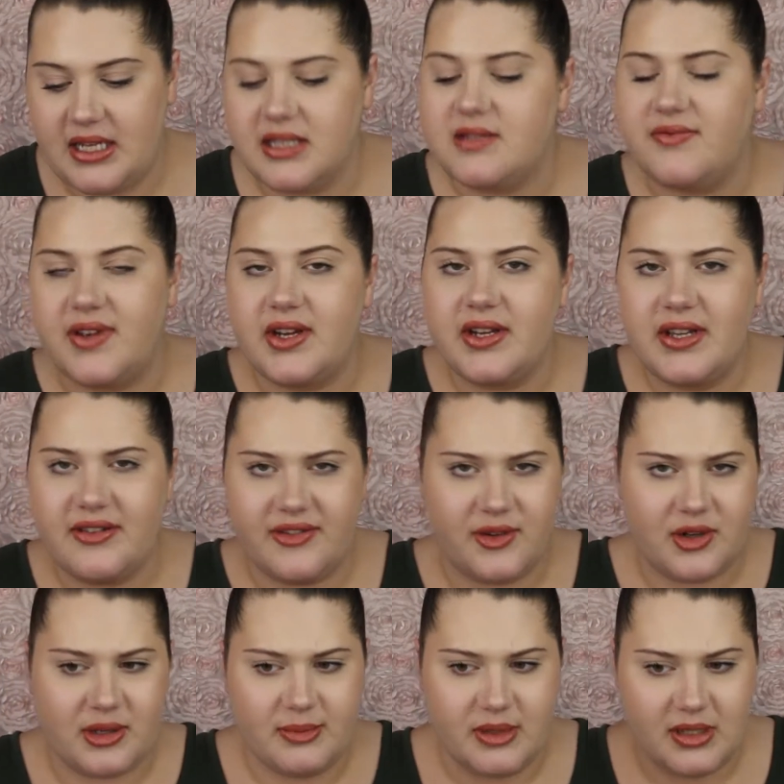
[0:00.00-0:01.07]
and it's very
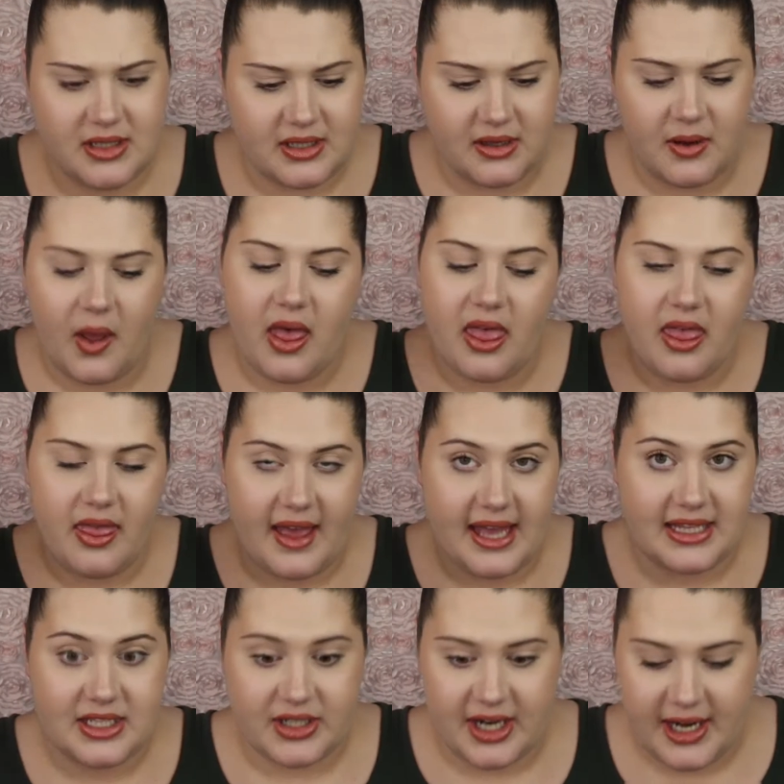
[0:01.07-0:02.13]
affordable, so
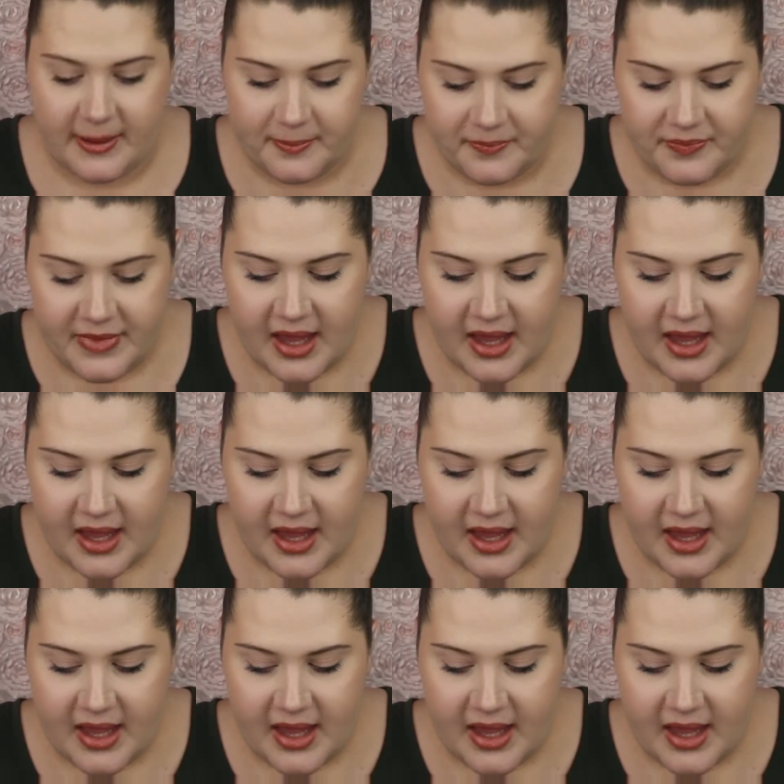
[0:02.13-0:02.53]
that's great.